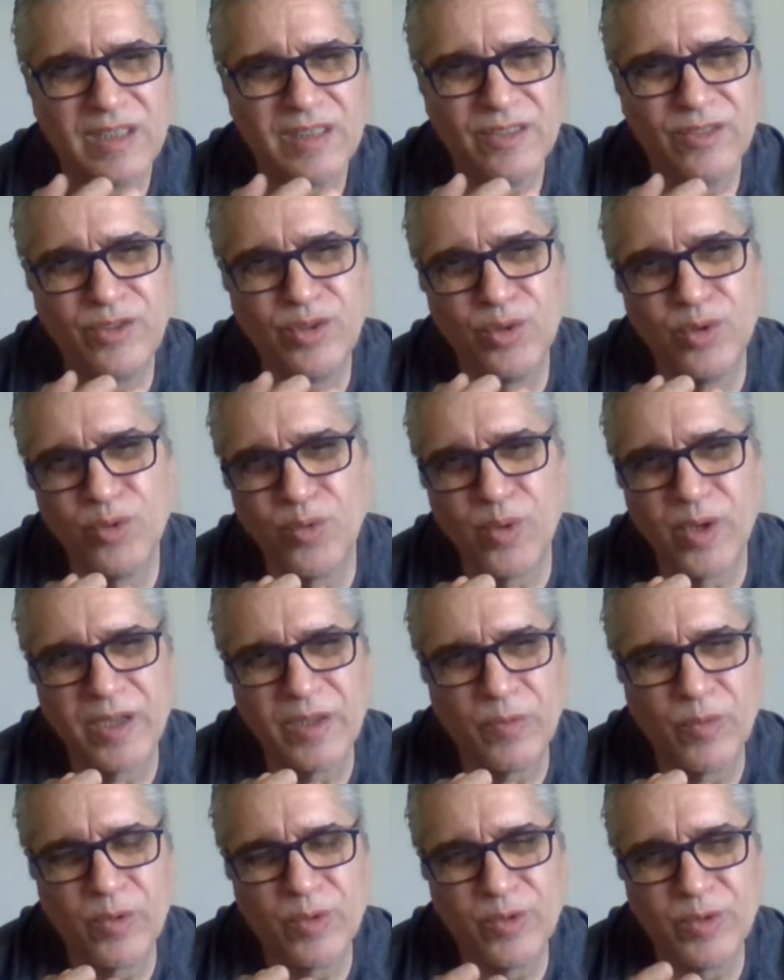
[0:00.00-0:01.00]

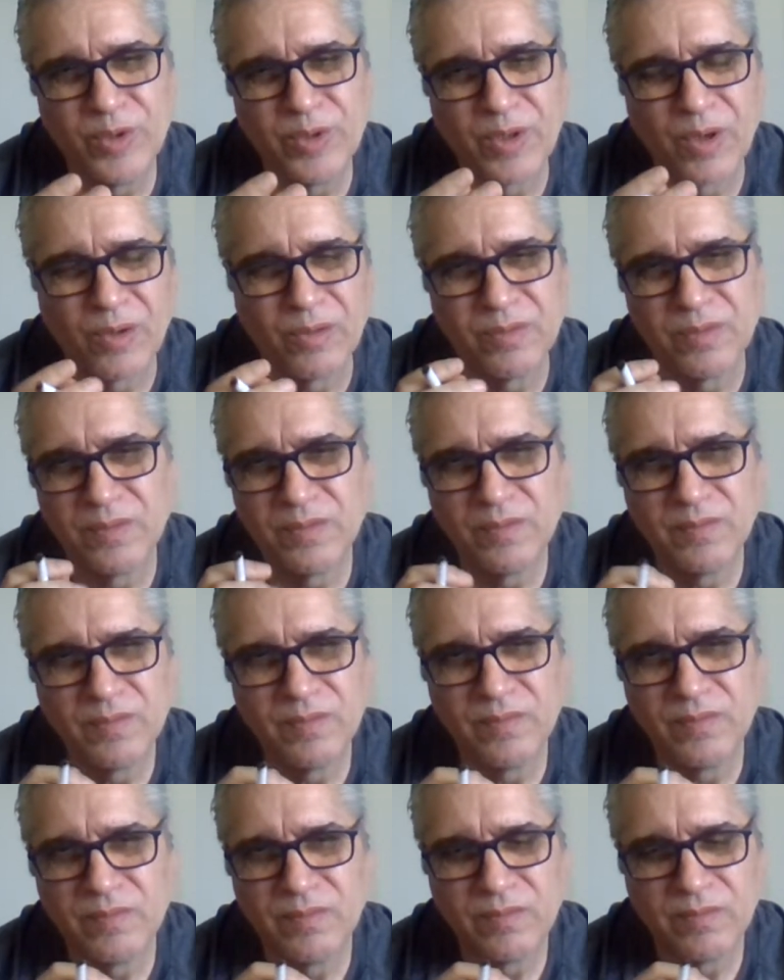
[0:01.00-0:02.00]
what, you know,
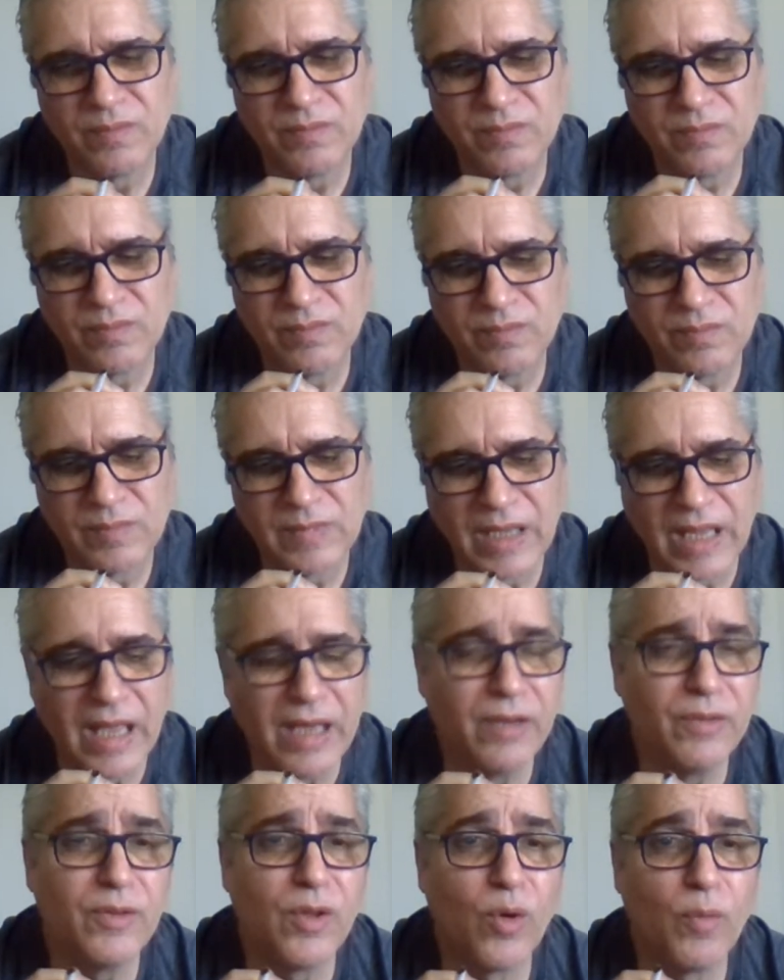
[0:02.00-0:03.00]
I
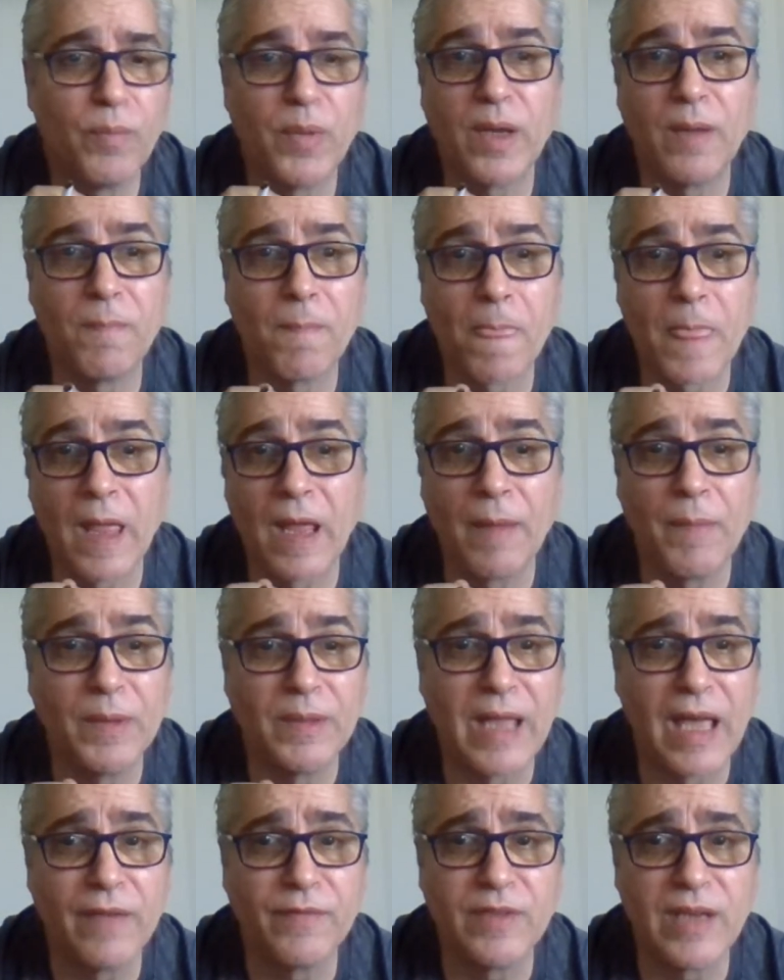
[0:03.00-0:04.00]
don't know, but I'm
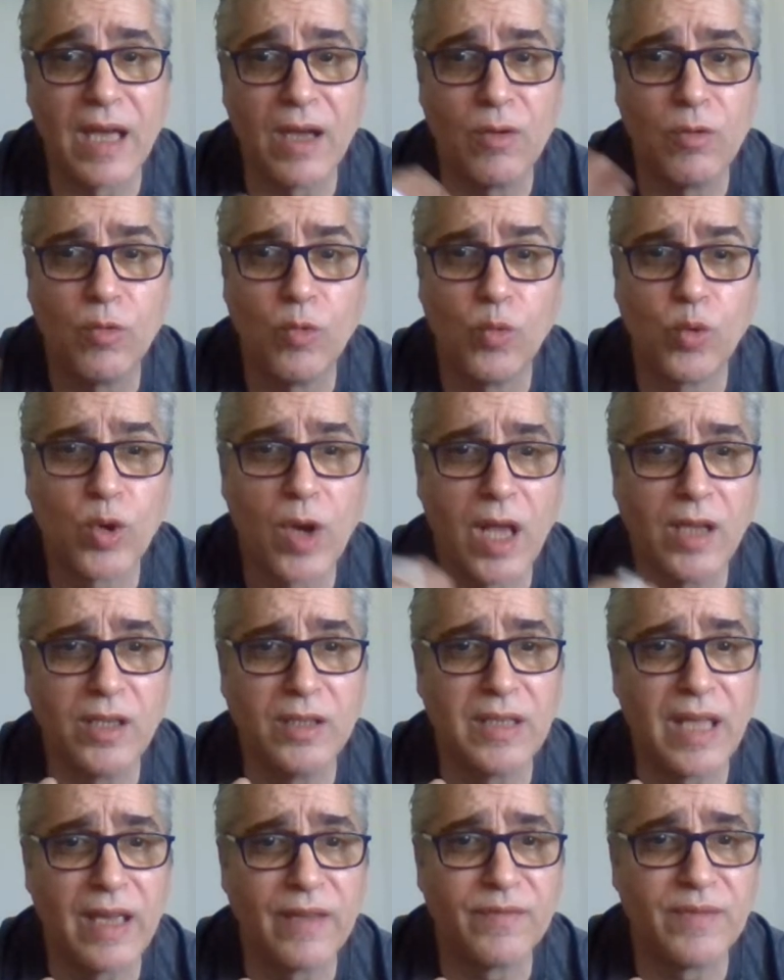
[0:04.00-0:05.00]
alive now. We're all
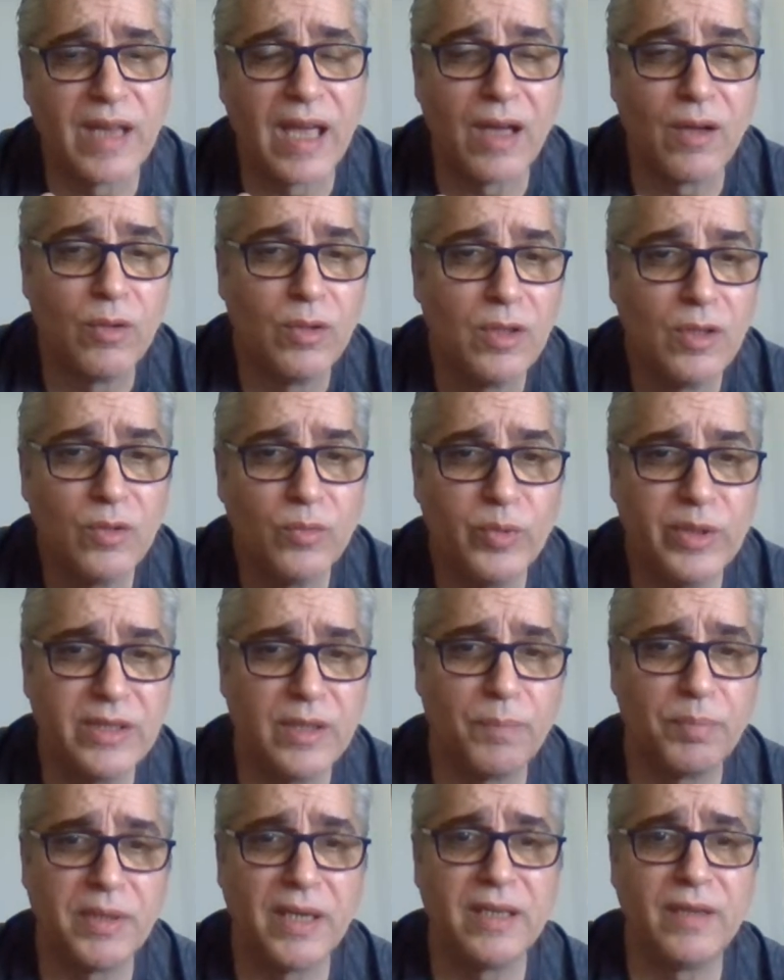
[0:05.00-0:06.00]
alive now. We
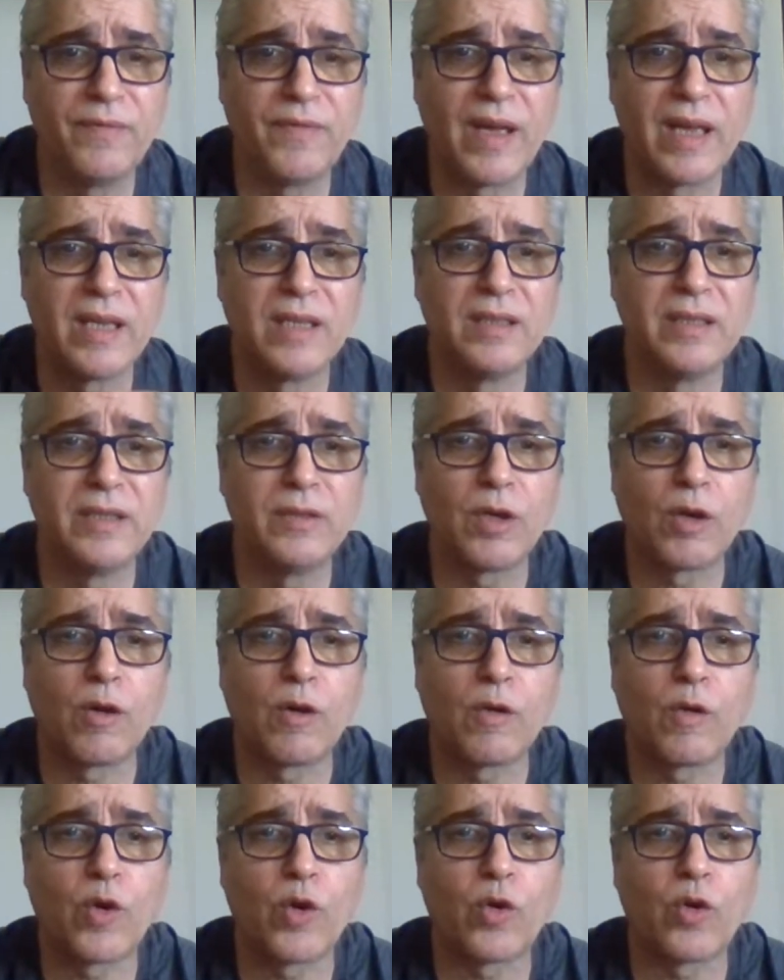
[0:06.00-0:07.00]
could play the violin.
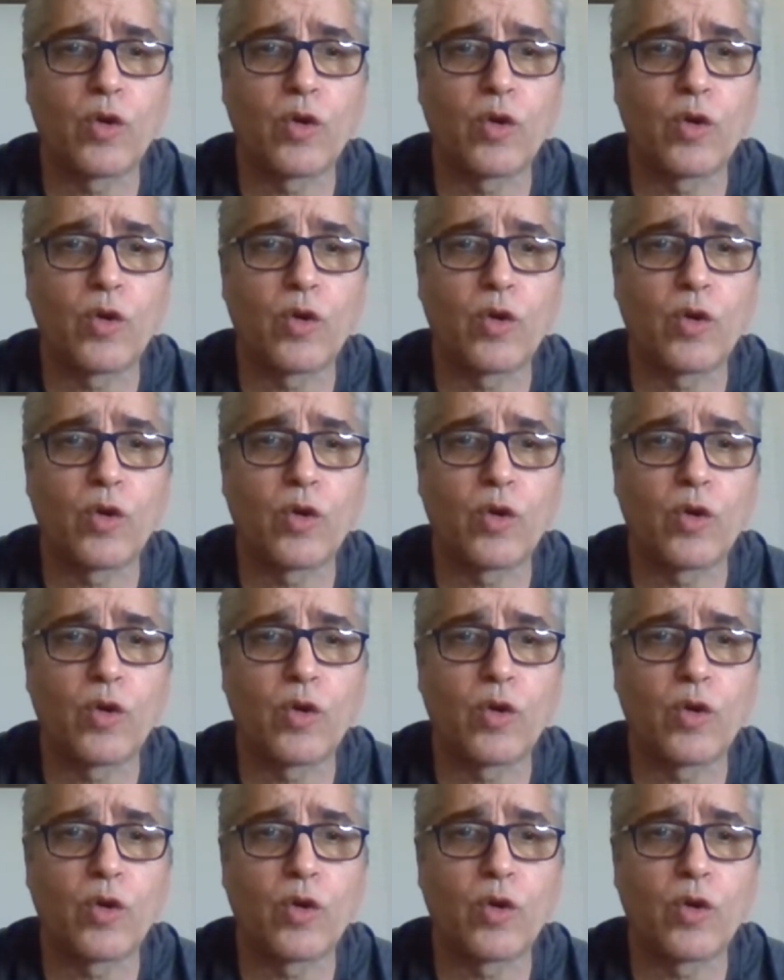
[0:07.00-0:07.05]
I